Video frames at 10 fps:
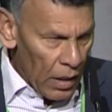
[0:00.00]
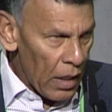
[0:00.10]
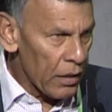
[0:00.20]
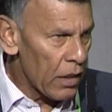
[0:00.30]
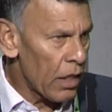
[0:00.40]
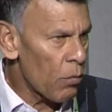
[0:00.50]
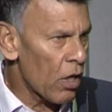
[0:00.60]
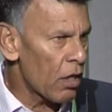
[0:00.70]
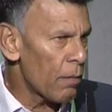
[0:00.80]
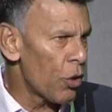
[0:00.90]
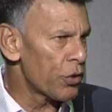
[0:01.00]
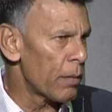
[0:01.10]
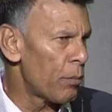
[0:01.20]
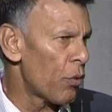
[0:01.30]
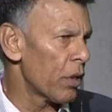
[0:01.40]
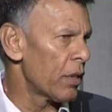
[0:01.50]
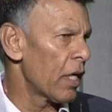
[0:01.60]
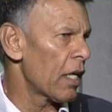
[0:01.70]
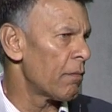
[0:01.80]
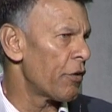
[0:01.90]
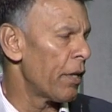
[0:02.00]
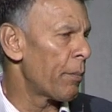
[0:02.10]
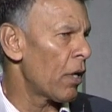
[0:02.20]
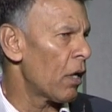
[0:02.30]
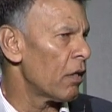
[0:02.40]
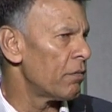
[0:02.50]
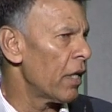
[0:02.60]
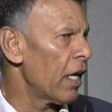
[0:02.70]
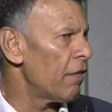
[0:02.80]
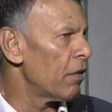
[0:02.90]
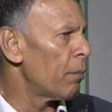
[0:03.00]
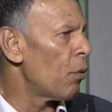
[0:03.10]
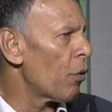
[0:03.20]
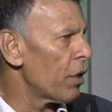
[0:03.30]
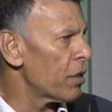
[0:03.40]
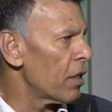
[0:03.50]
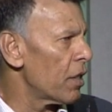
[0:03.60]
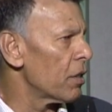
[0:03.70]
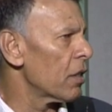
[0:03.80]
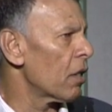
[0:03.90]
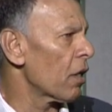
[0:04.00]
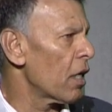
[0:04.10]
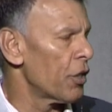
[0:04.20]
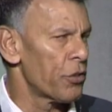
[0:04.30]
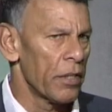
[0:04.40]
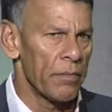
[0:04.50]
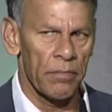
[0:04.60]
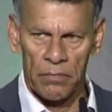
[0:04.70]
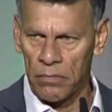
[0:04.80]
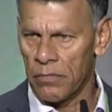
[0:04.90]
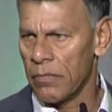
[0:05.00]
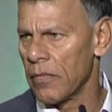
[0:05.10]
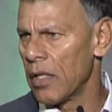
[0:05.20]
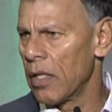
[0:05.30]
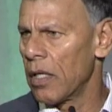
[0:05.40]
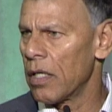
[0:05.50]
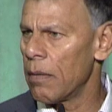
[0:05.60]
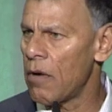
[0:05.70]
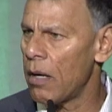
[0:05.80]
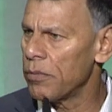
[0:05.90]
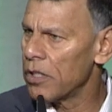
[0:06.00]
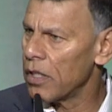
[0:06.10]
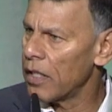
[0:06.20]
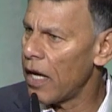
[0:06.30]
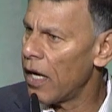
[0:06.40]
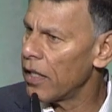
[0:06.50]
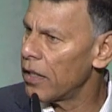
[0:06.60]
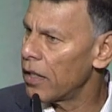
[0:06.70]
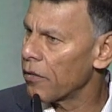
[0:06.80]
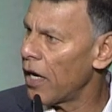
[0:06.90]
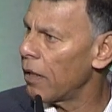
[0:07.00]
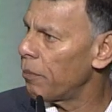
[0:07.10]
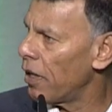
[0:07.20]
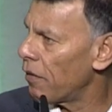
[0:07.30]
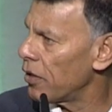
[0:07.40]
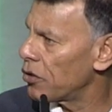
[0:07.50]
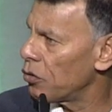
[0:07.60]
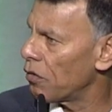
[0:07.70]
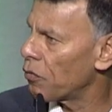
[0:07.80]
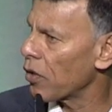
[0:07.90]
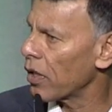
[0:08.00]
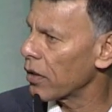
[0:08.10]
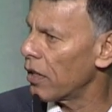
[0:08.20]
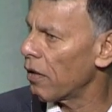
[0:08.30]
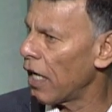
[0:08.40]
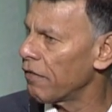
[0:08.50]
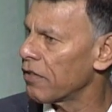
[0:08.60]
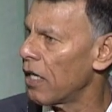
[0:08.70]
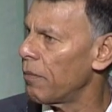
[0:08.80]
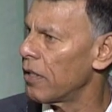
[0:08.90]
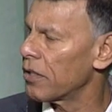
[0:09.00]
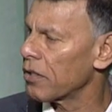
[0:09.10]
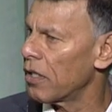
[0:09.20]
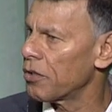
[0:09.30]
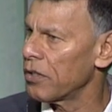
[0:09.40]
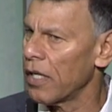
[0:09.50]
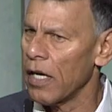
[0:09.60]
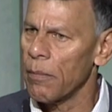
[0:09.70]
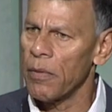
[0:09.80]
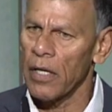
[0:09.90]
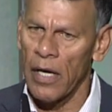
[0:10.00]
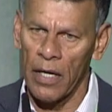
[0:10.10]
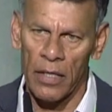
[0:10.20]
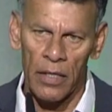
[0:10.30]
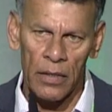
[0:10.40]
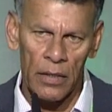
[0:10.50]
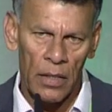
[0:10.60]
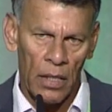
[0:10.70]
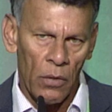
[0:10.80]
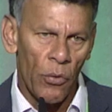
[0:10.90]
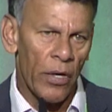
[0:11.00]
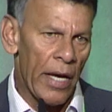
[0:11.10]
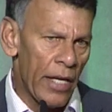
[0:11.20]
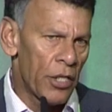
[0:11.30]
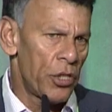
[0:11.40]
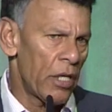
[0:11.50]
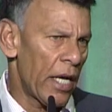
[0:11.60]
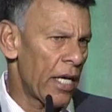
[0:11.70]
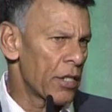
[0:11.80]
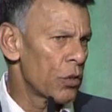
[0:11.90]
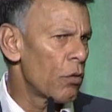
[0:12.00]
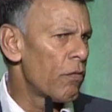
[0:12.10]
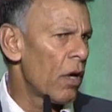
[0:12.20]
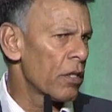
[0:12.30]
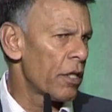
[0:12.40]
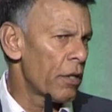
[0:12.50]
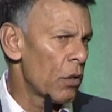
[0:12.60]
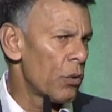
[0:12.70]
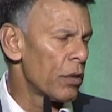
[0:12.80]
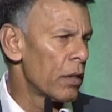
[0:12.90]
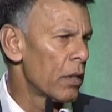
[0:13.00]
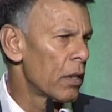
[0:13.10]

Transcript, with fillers: And they did one of the most important things I'm very proud of. They gave the poorest citizen in our country, the moms and the dad, the grandparents who have worked their lifetime in this country to help build Canada, who are getting GIS, no fault of their own,